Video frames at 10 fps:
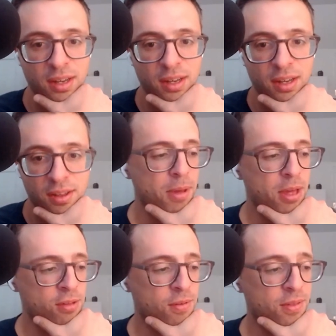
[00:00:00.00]
I just read a hmm.
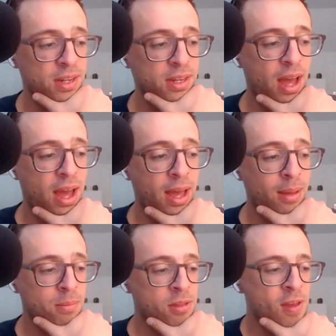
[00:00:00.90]
piece for the
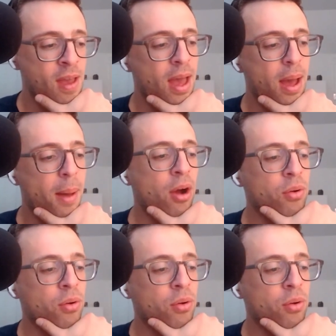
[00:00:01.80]
Times about,